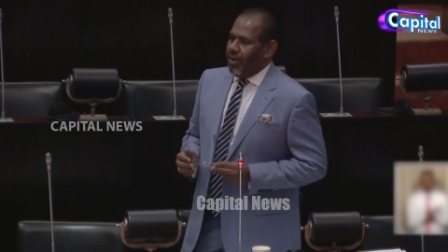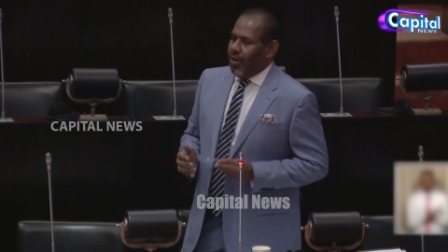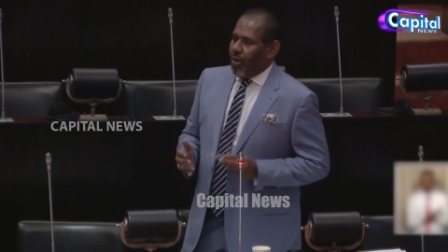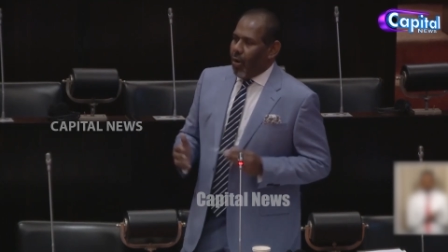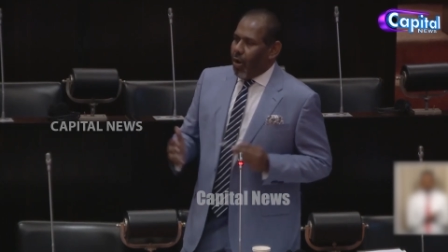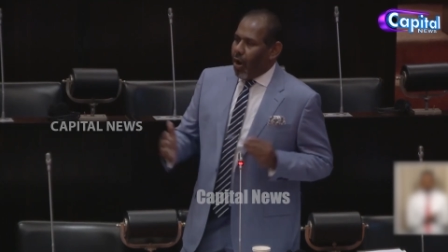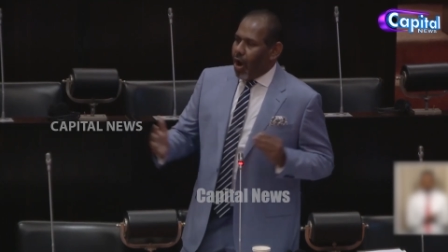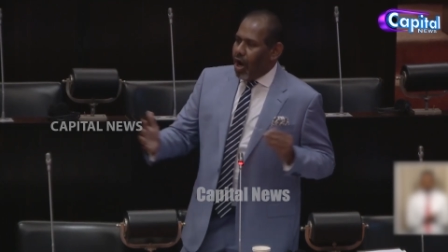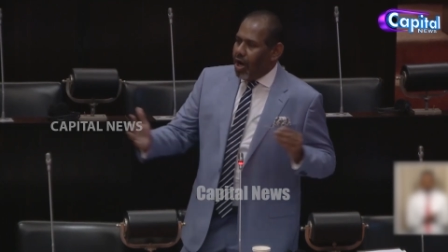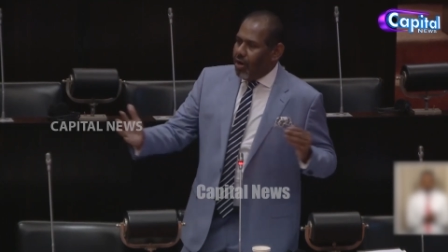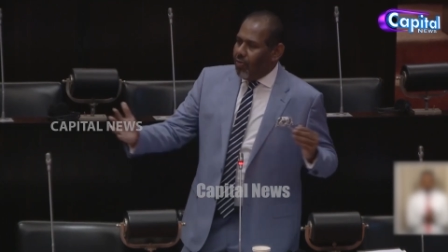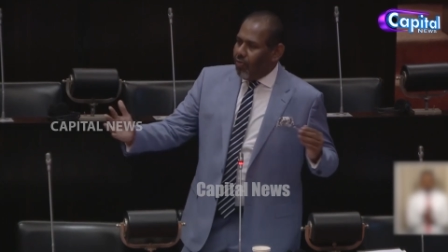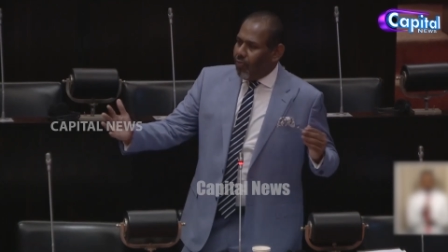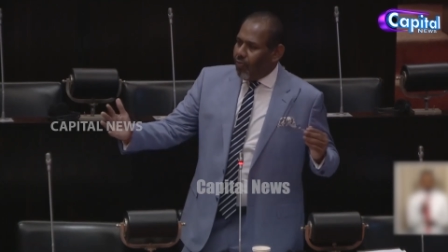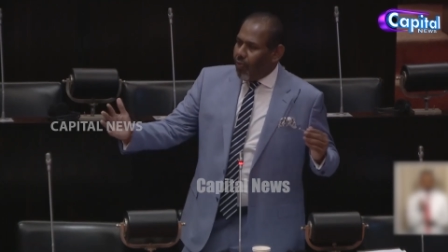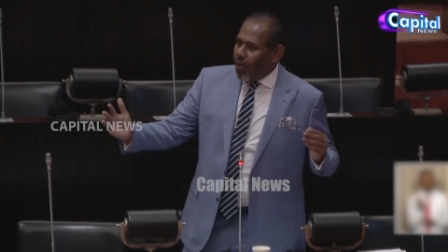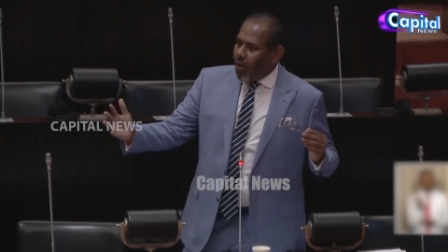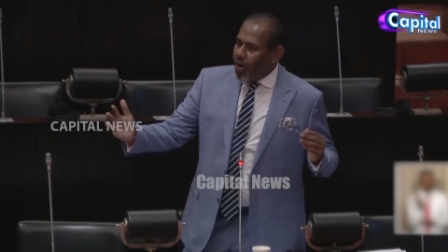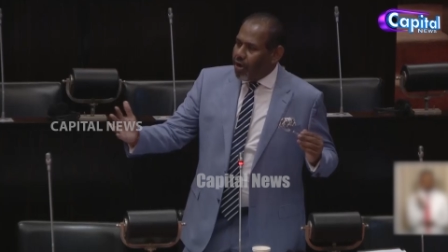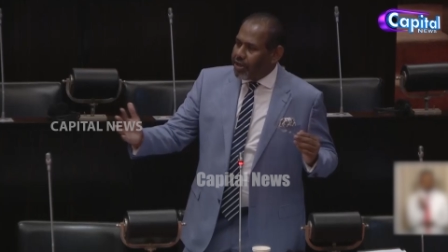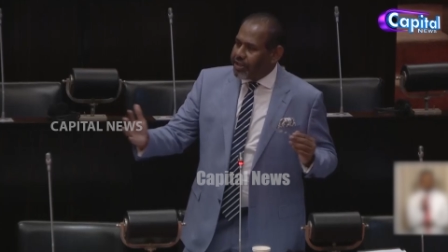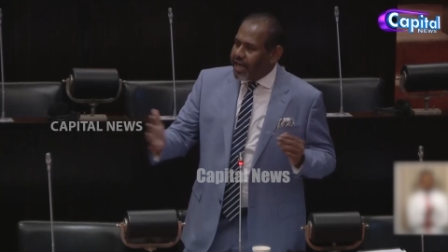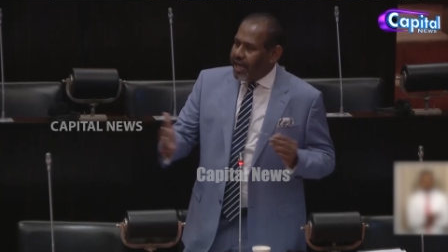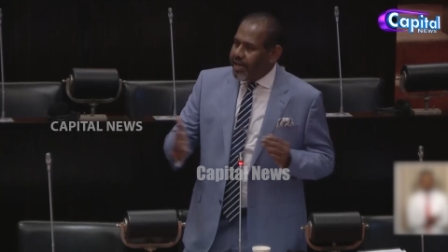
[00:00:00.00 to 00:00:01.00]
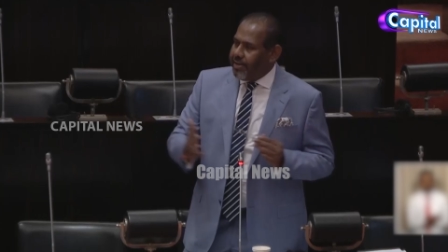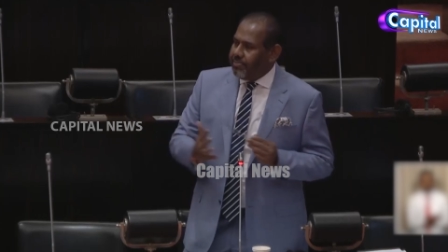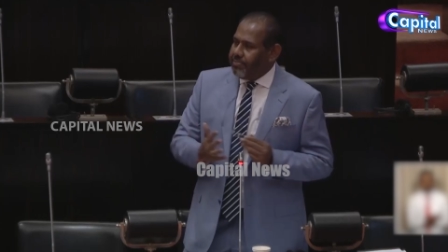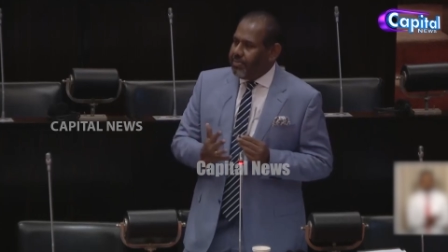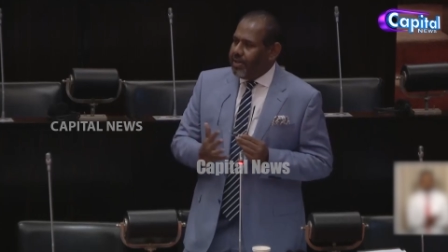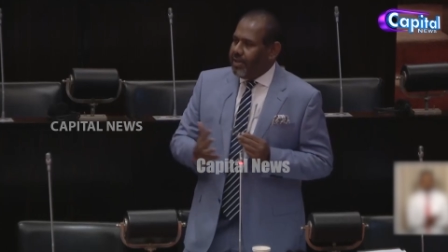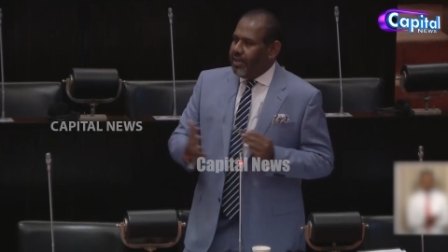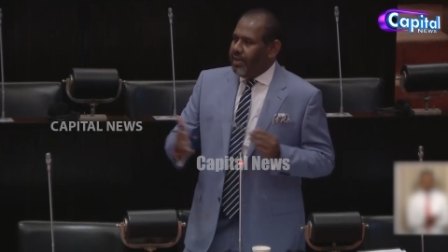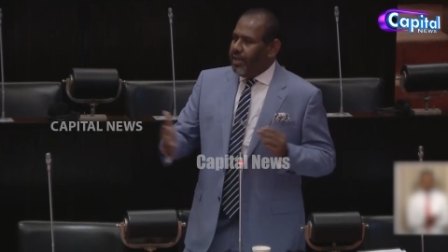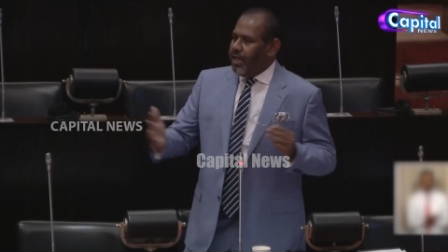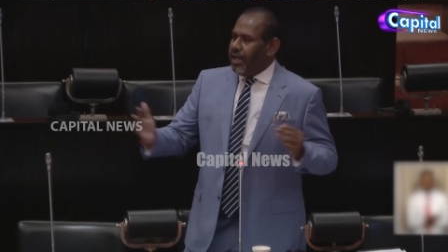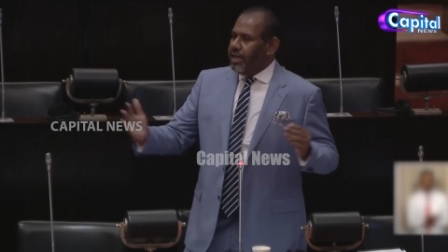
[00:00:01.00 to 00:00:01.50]
all wartime
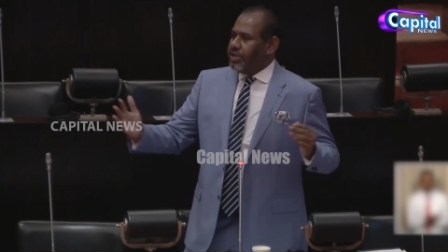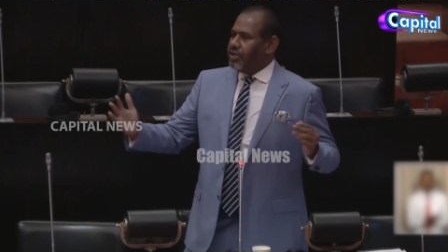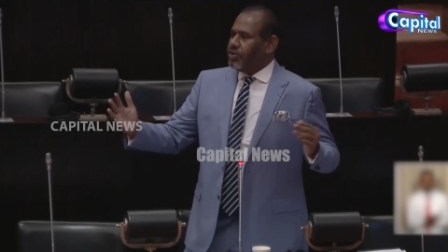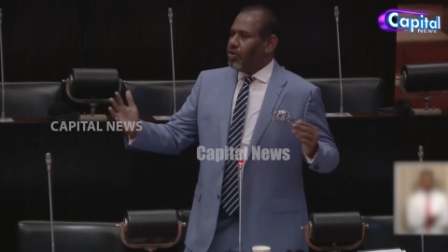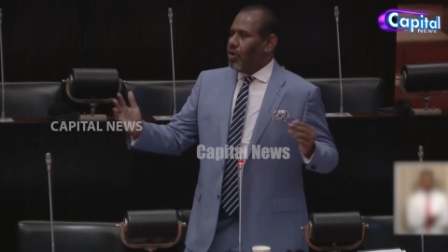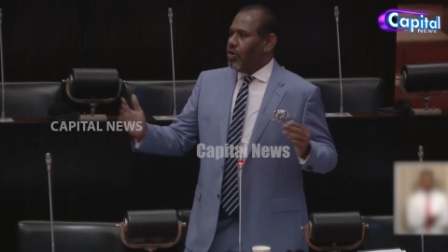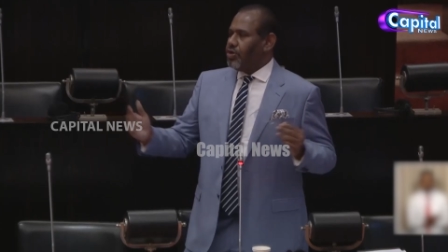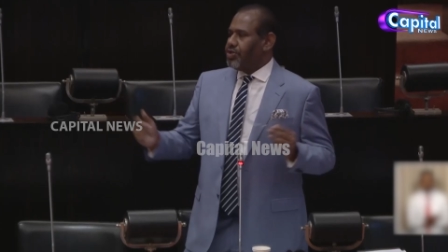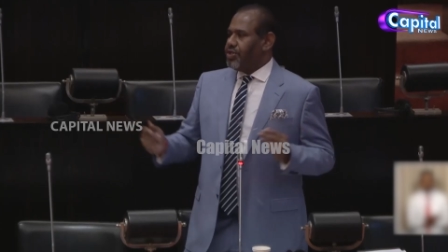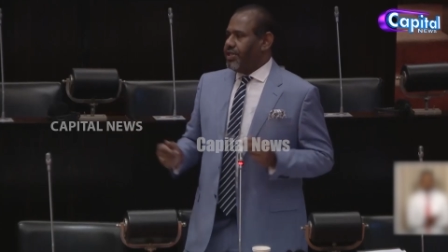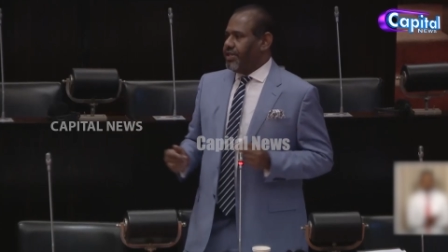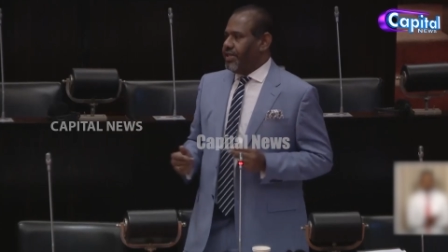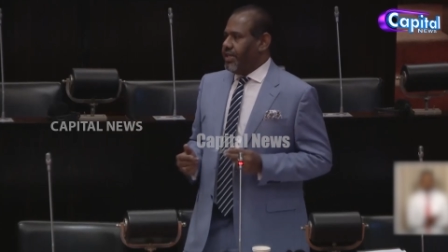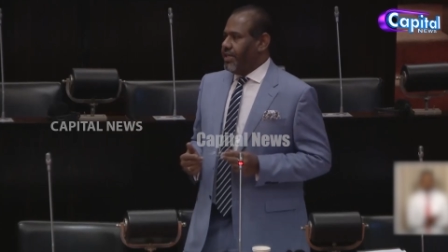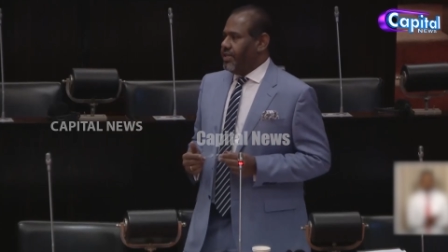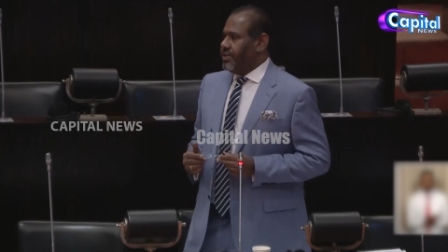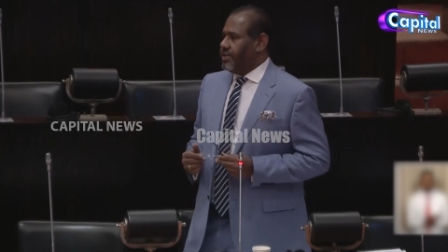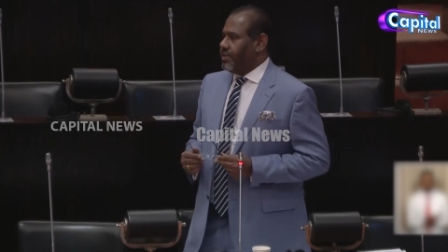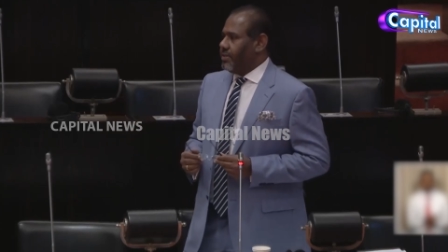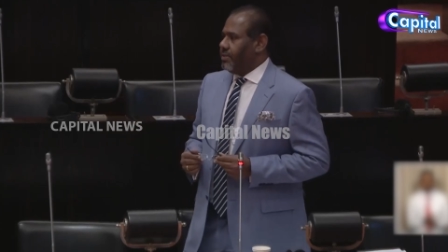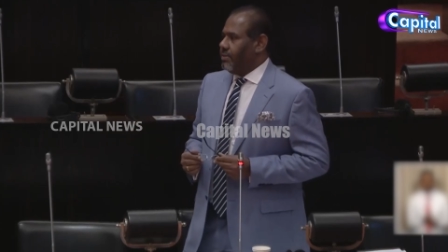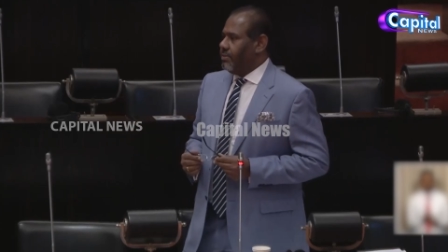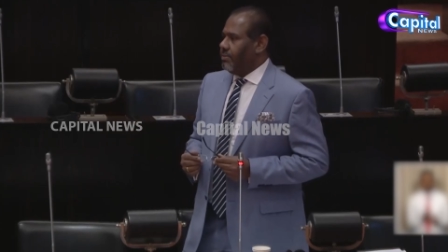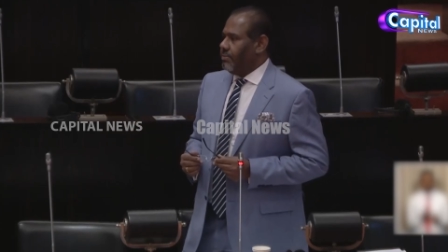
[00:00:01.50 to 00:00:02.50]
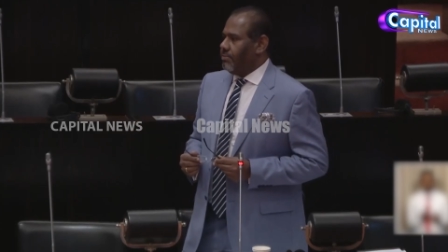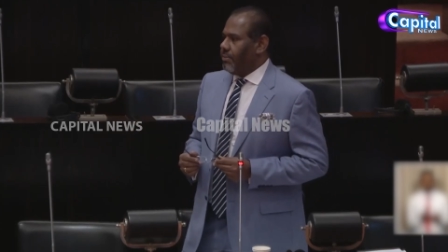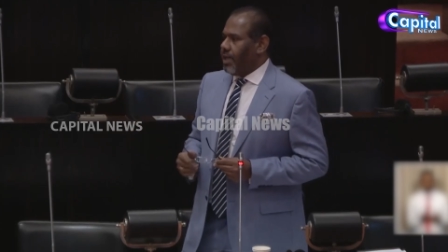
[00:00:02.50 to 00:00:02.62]
atrocities.